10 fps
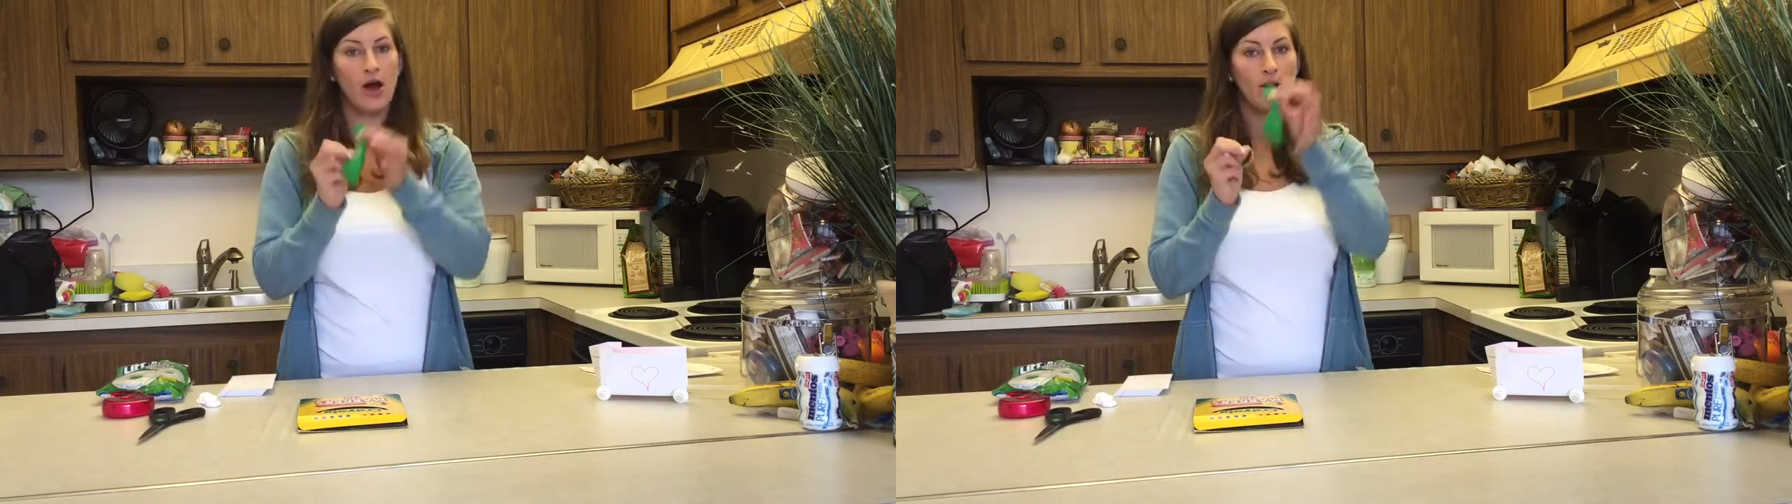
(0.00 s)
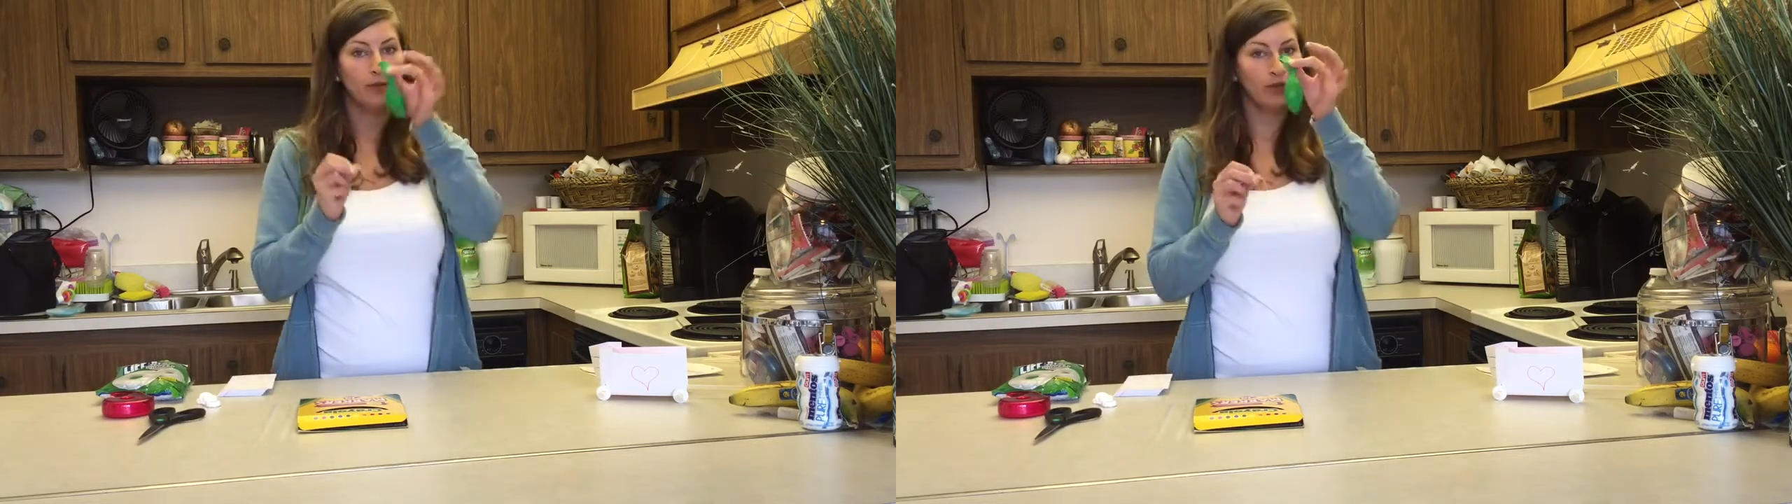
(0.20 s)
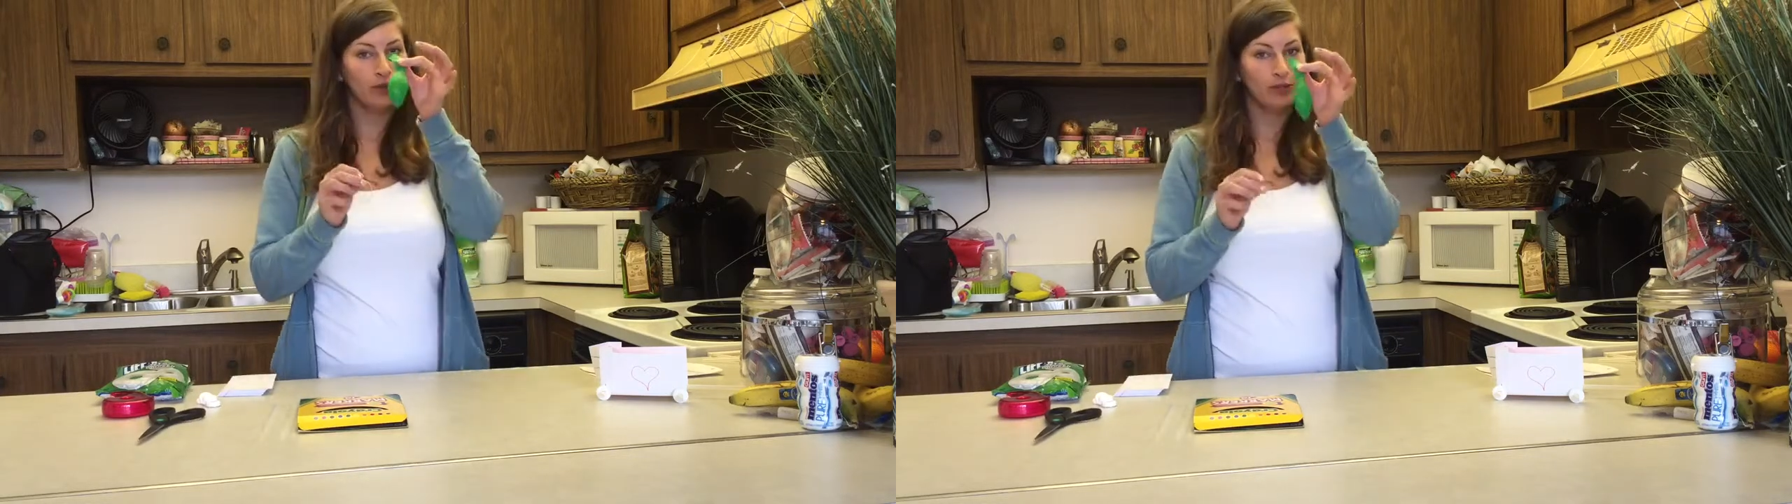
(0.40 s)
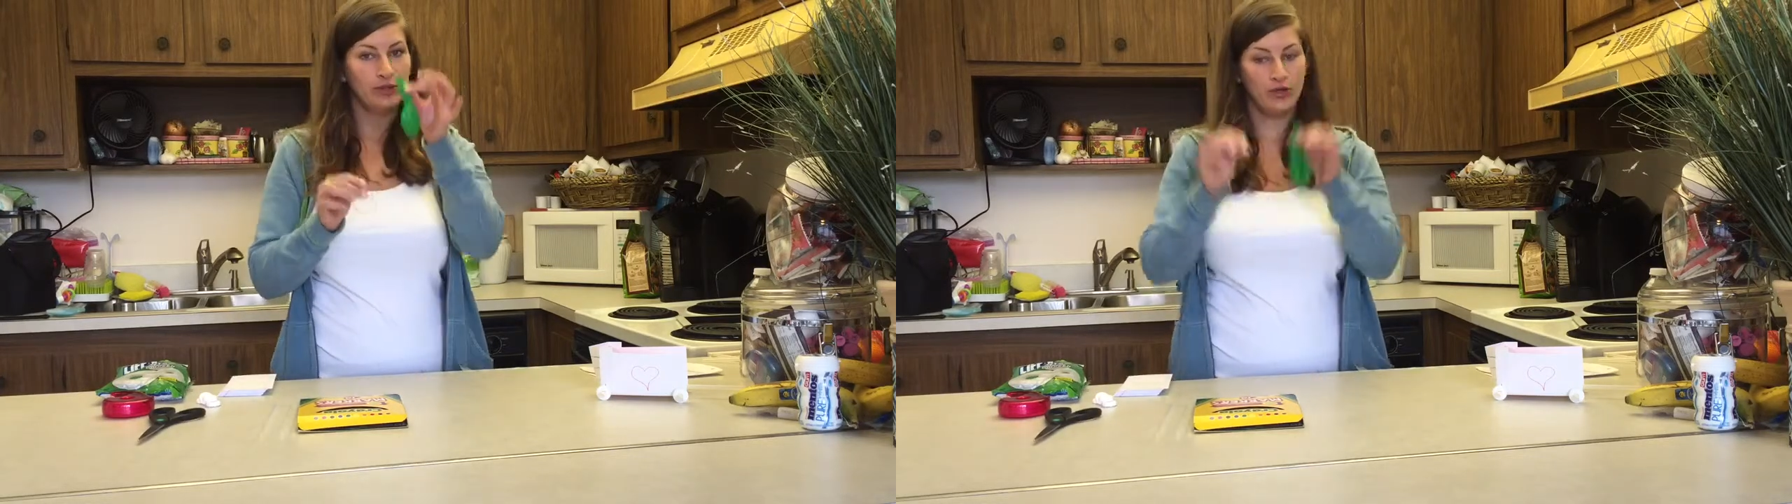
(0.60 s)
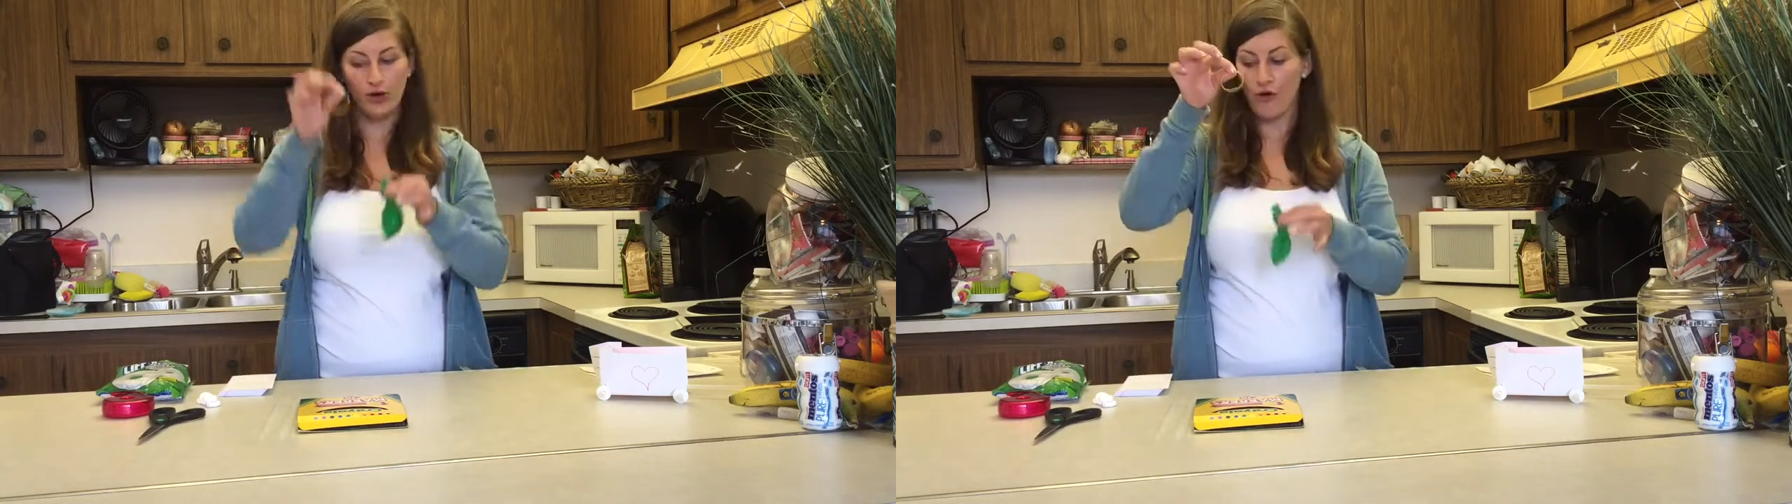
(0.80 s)
a
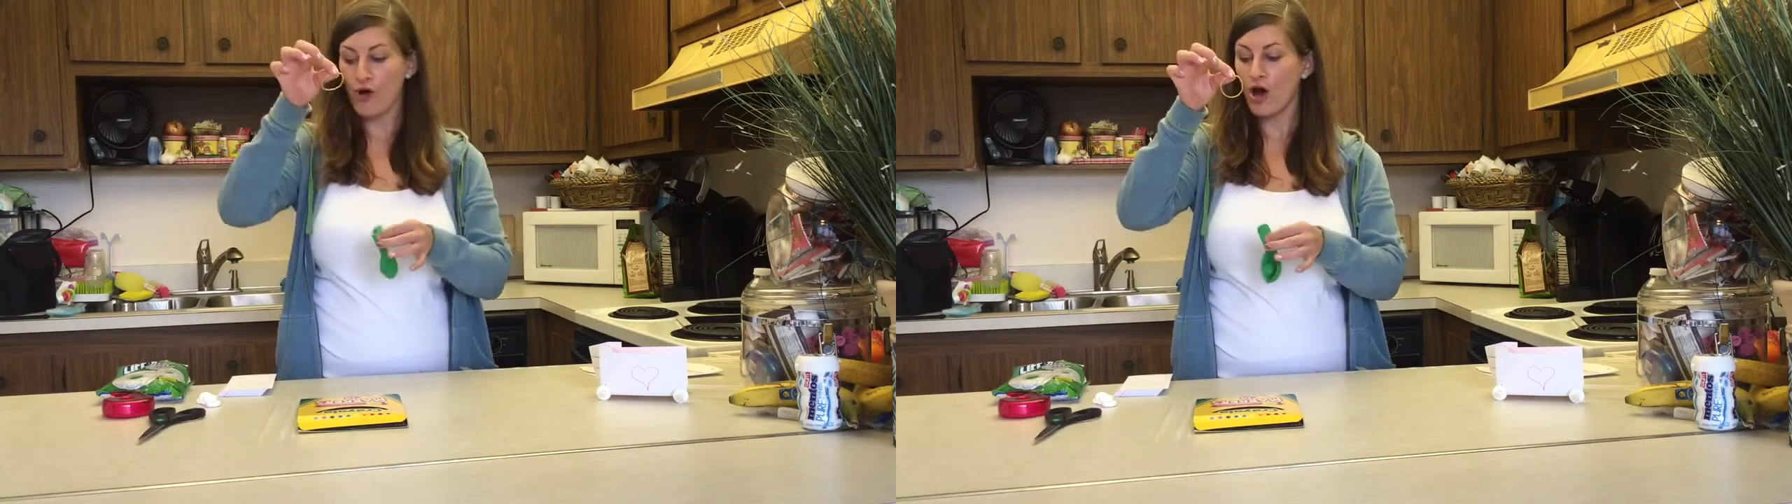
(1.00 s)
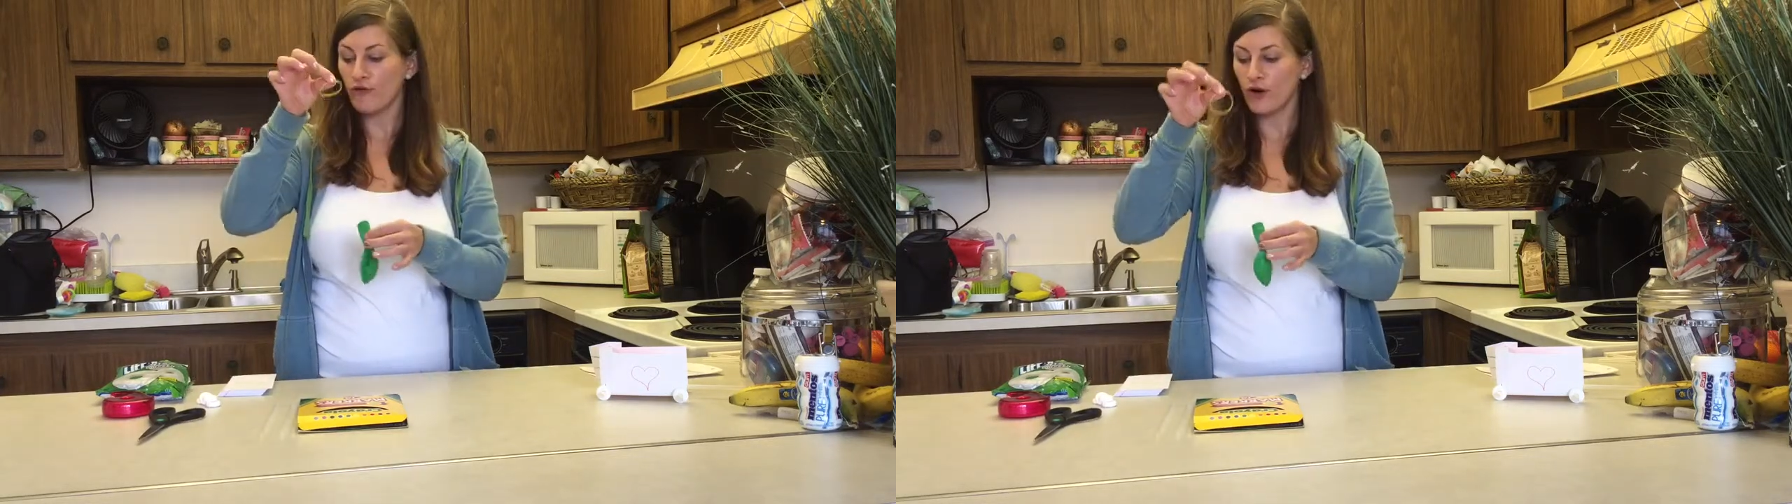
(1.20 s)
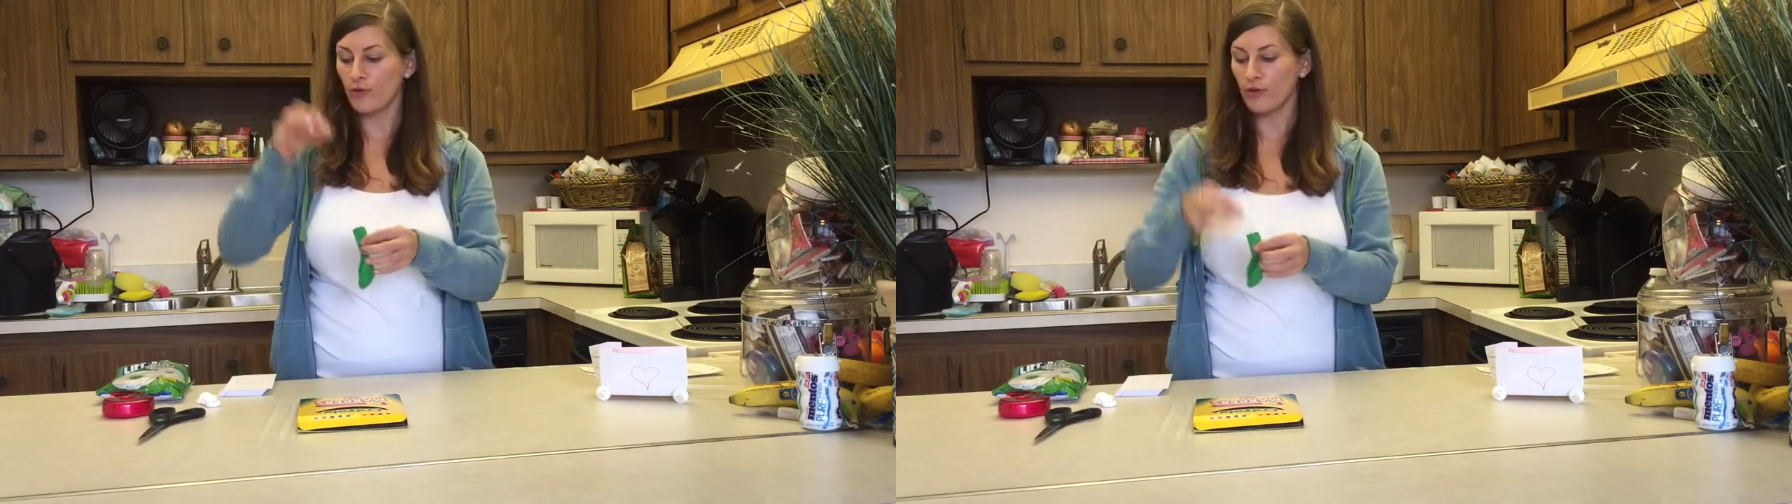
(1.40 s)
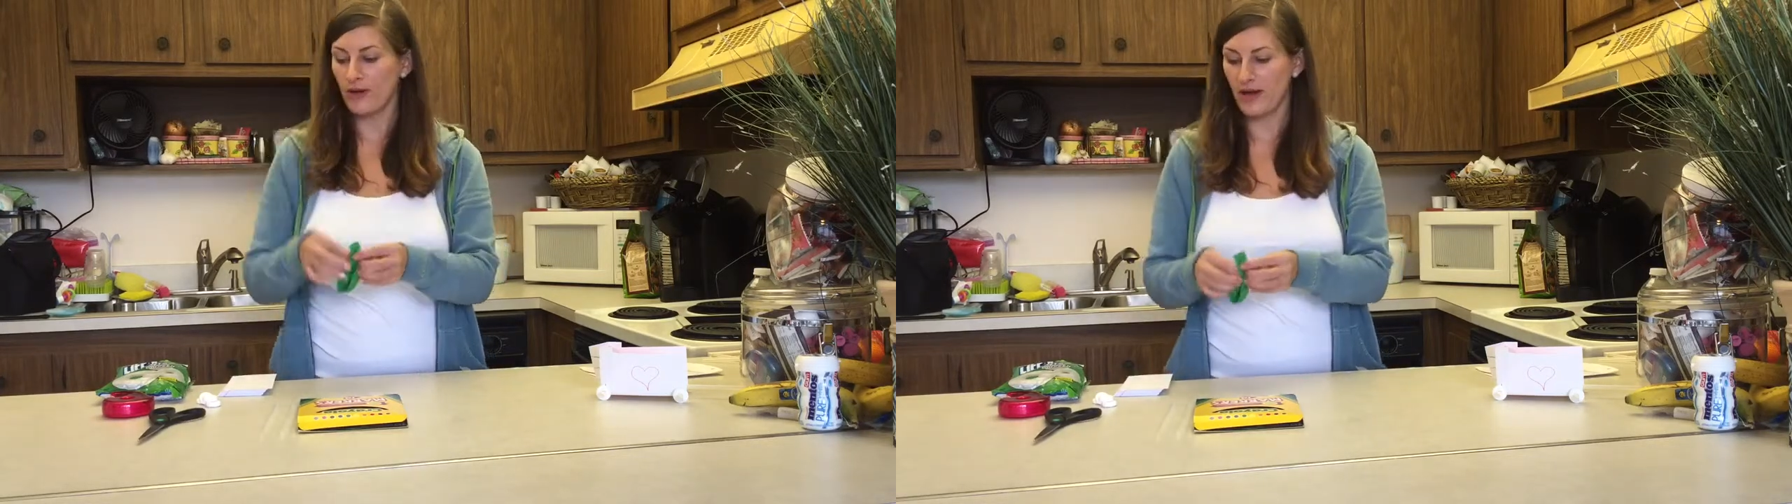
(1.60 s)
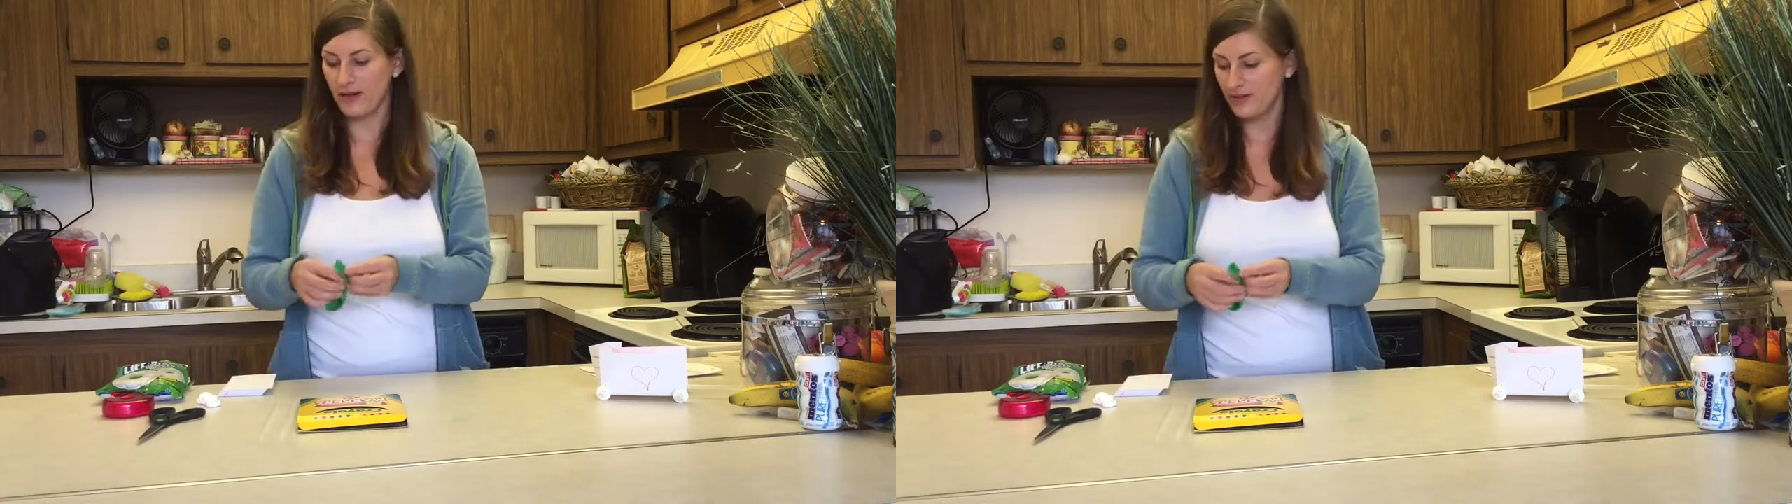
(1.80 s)
balloon, a rubber
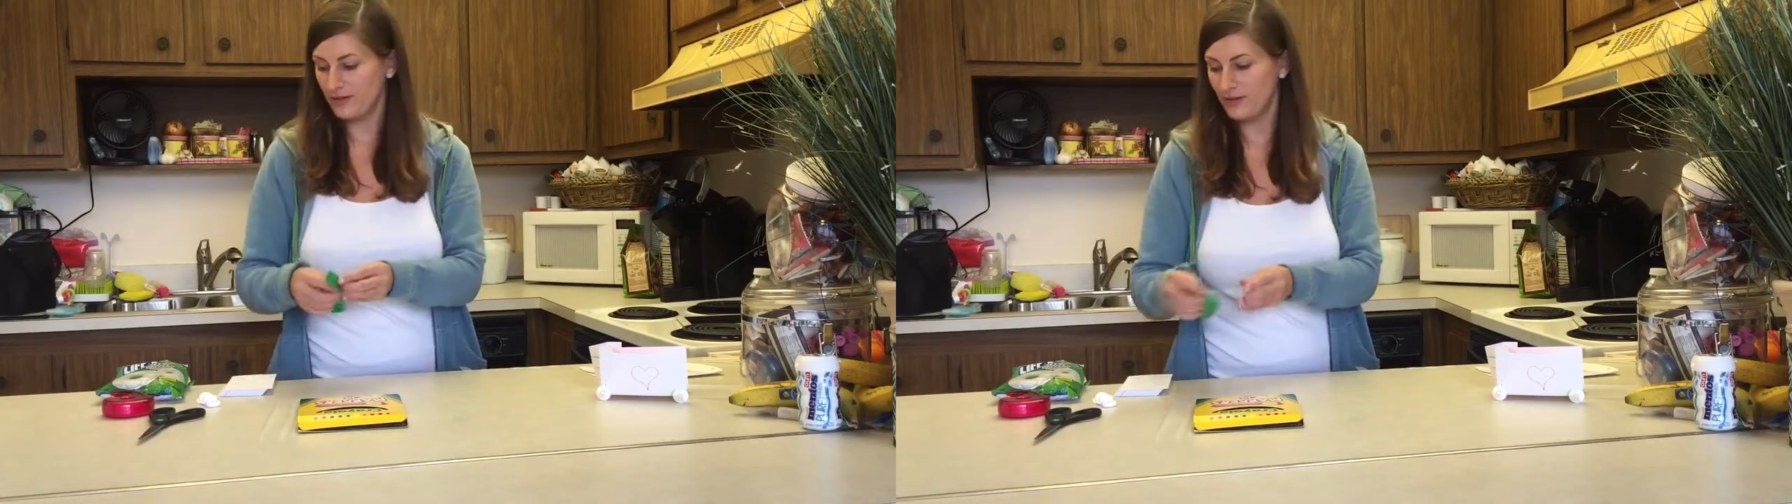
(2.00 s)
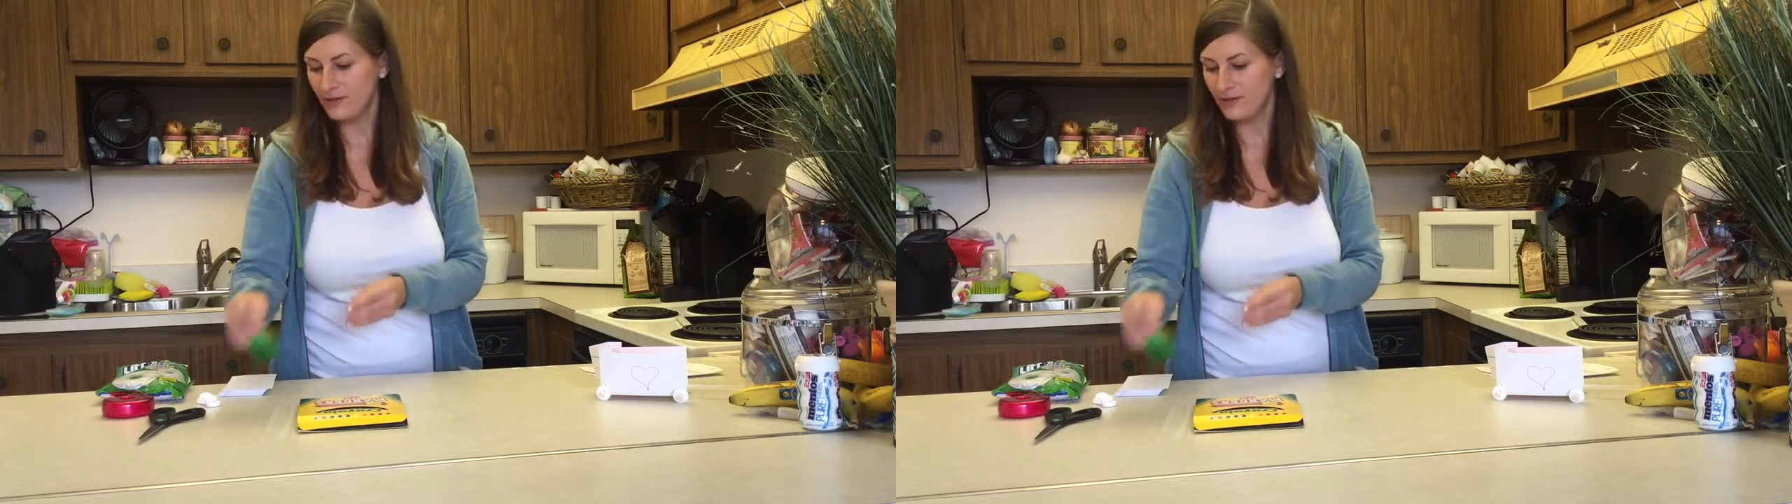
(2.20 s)
band,